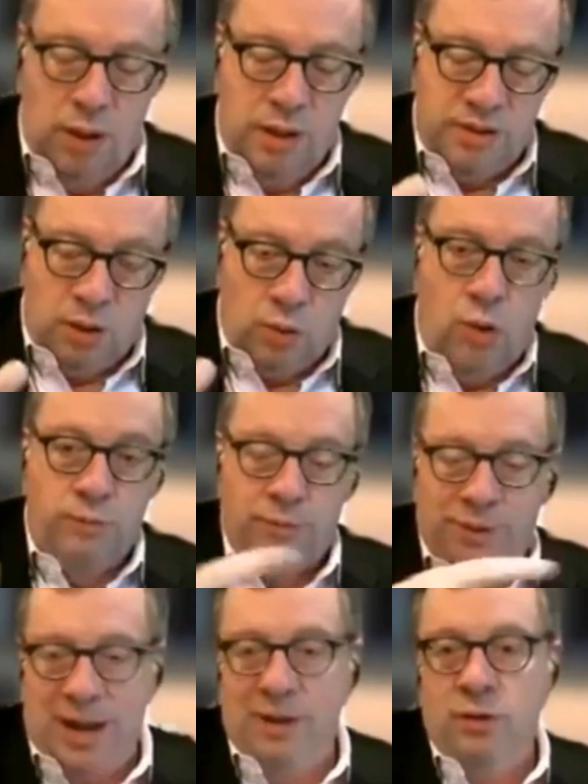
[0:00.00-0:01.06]
it's a quantum
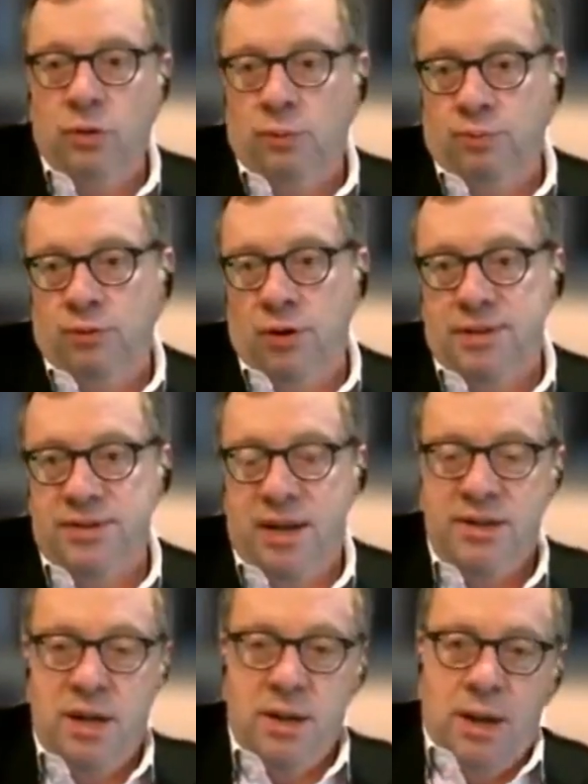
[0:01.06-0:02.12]
mechanical
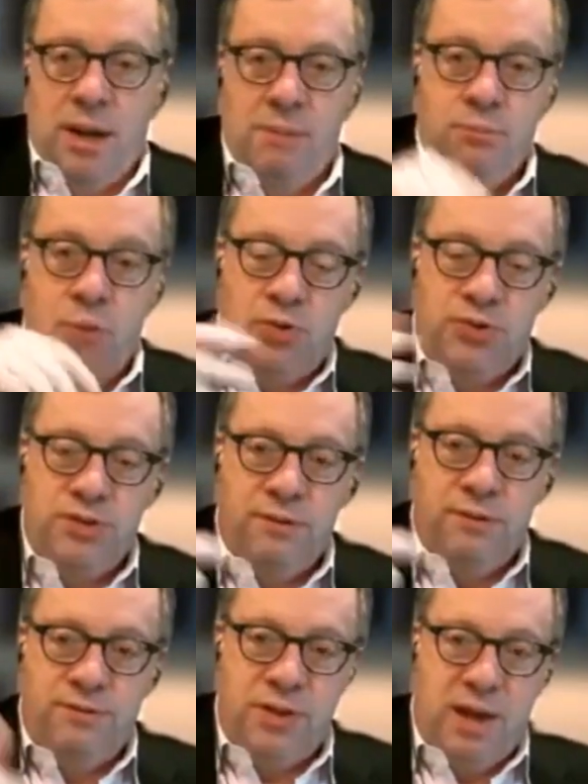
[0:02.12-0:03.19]
process, and most
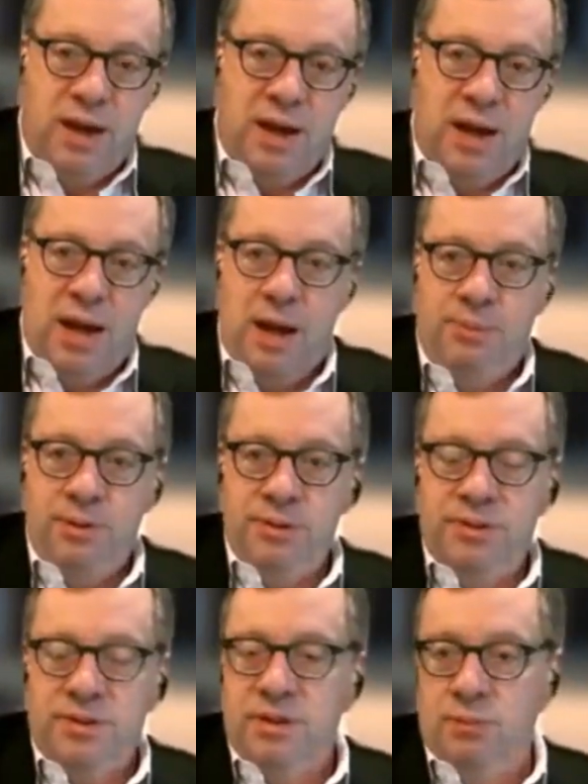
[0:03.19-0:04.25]
of that
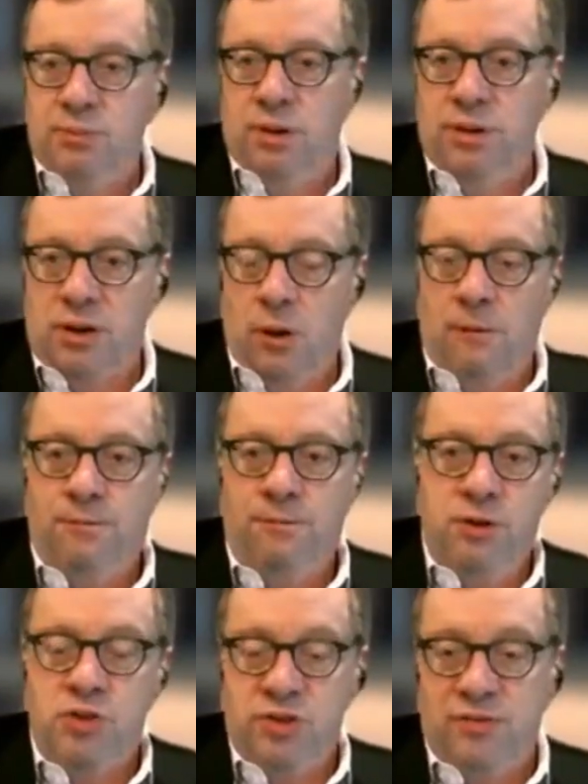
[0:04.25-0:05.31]
happens in what they call
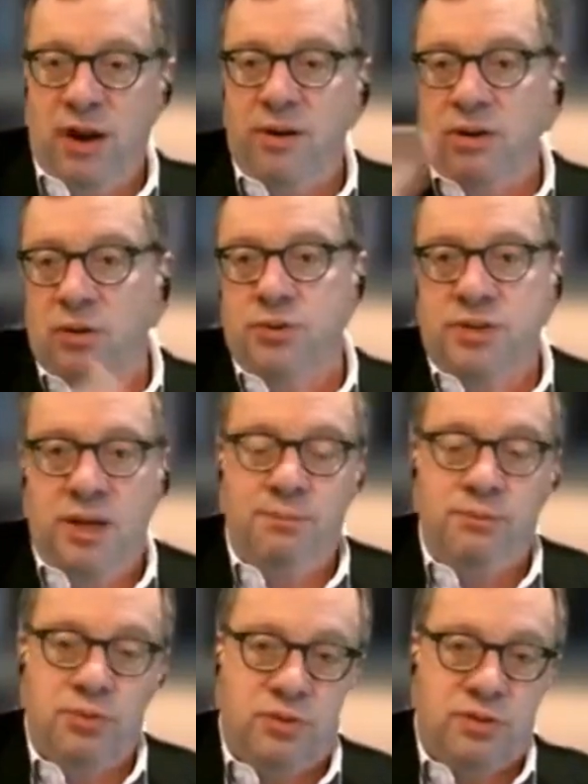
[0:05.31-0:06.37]
fridges, very low
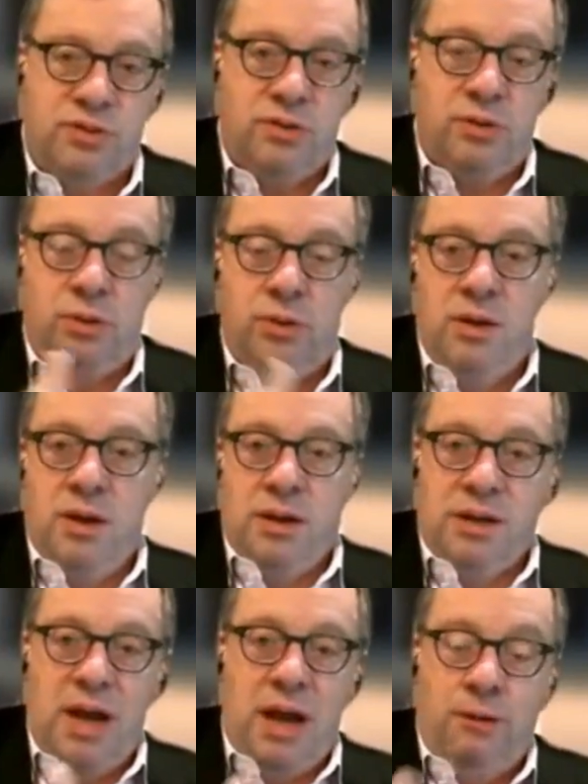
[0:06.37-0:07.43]
temperatures, so
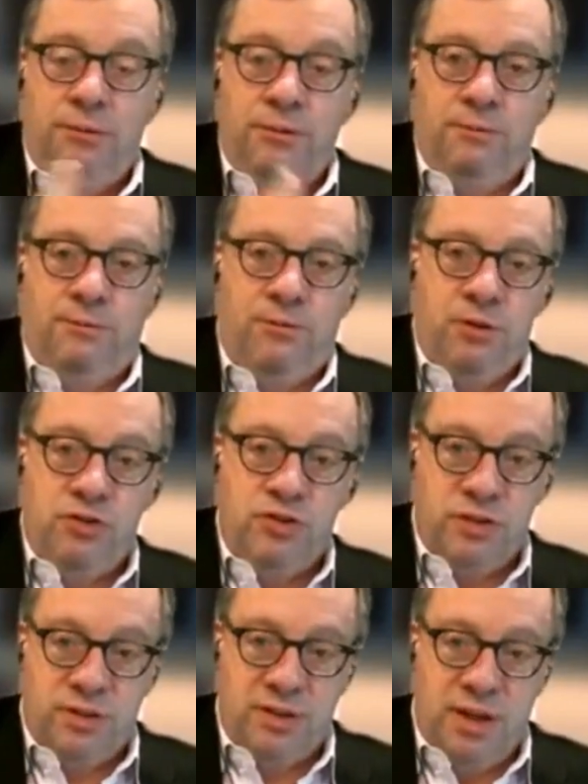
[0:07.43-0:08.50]
Kelvin
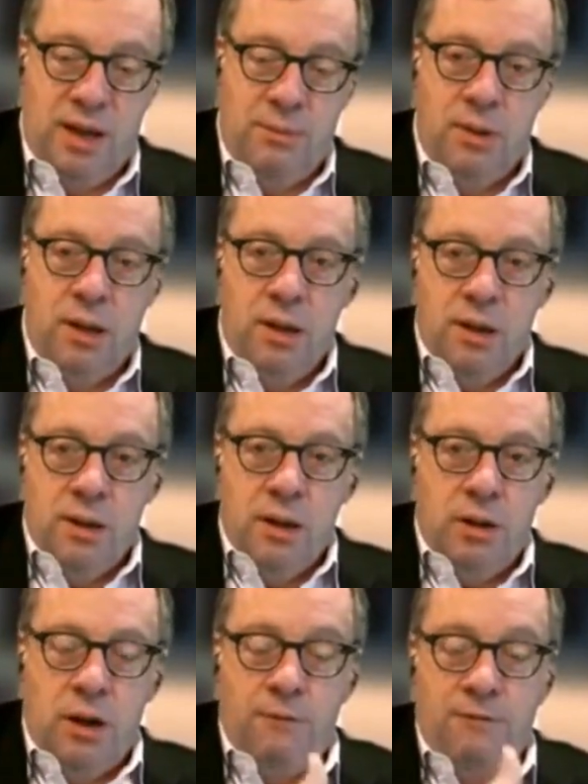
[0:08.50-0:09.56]
fridges.
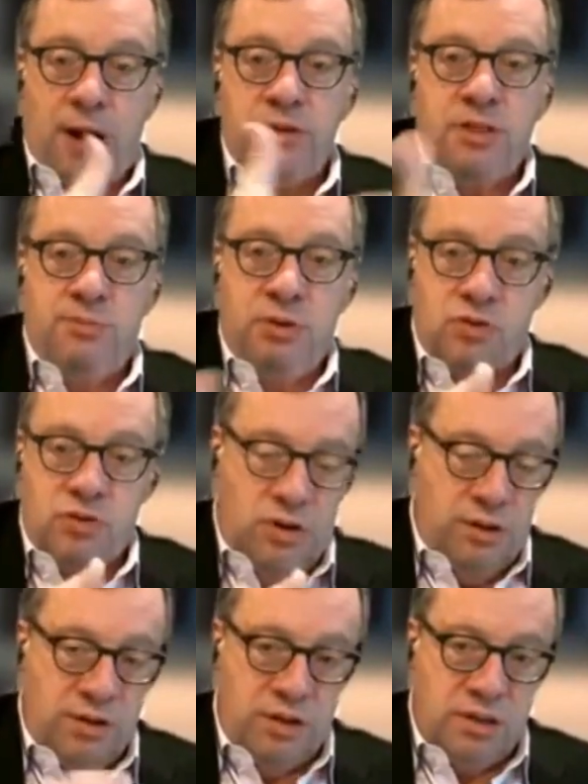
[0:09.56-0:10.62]
A lot of our
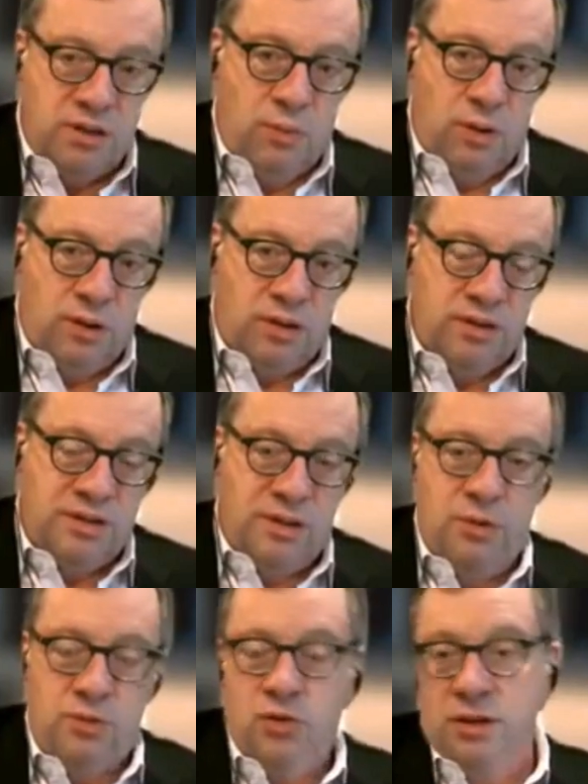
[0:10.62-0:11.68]
Spintronics work is that
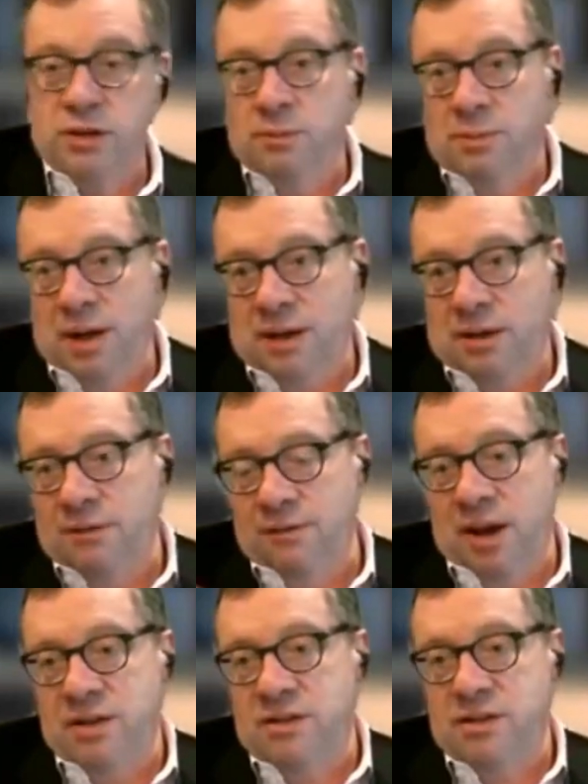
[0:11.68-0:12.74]
we're trying to make
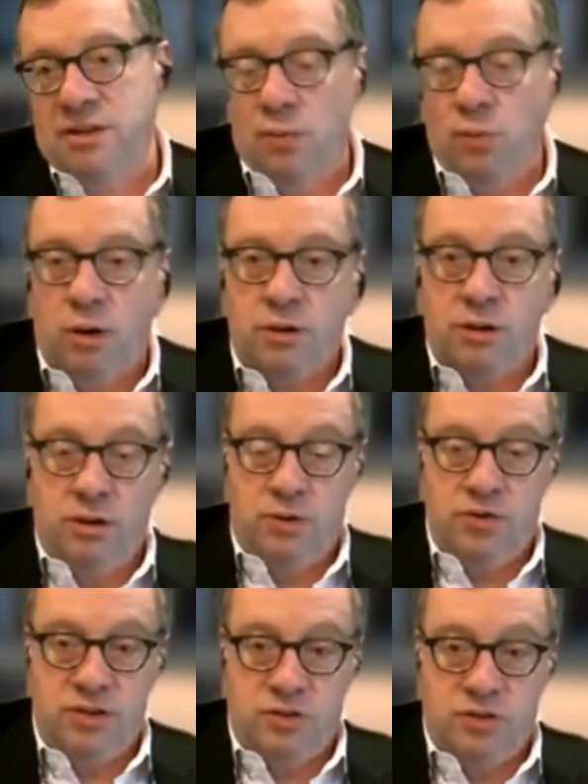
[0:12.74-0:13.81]
devices that work
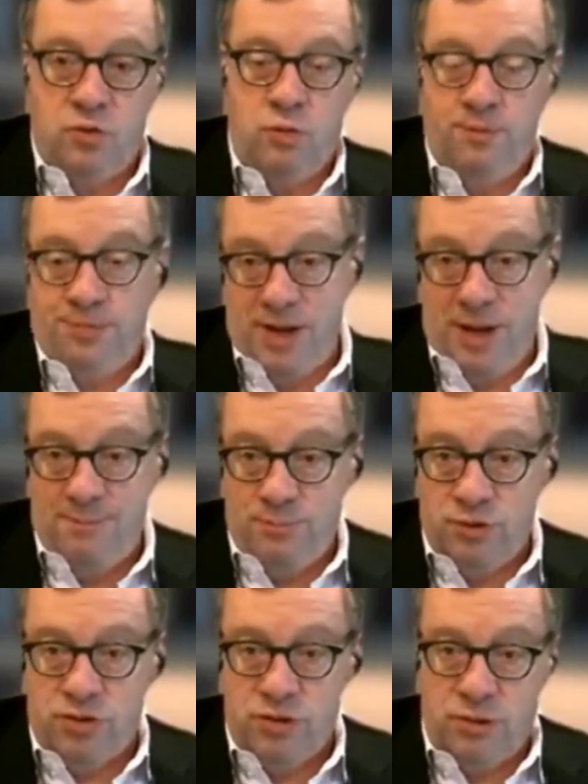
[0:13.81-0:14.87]
closer to room
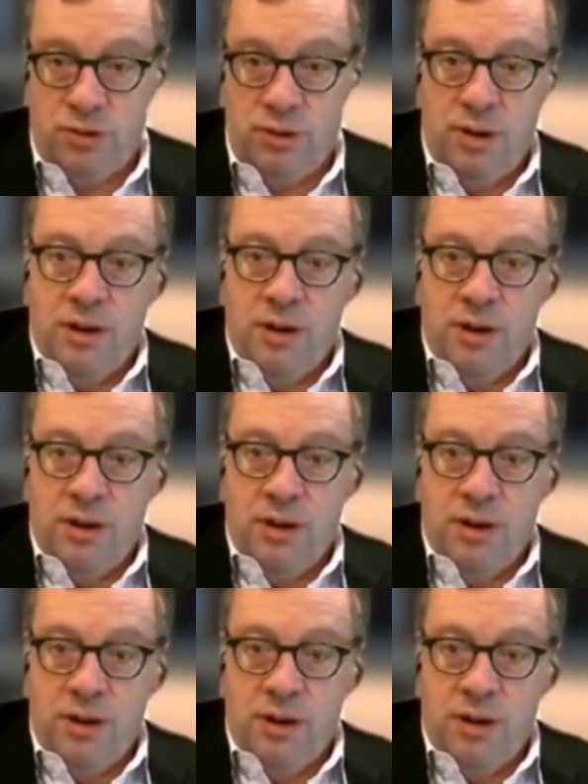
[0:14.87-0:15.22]
temperature,